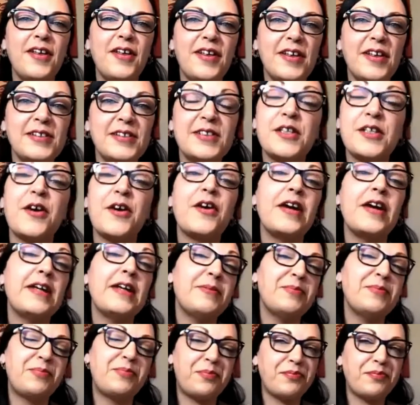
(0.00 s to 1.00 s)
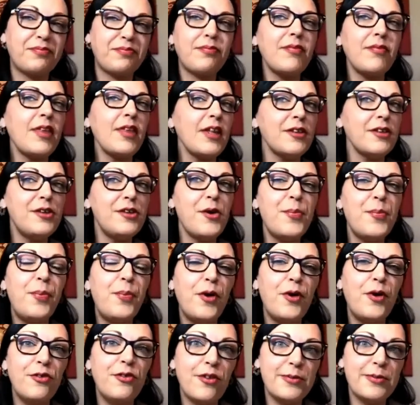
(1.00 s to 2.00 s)
Sorry, your
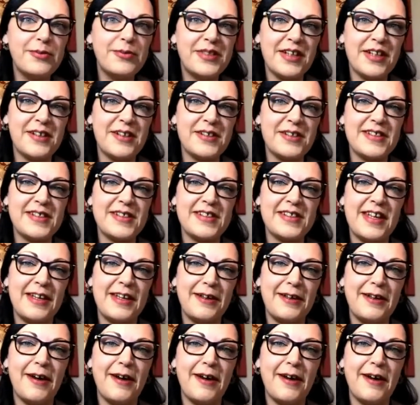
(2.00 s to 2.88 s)
ballroom dancing.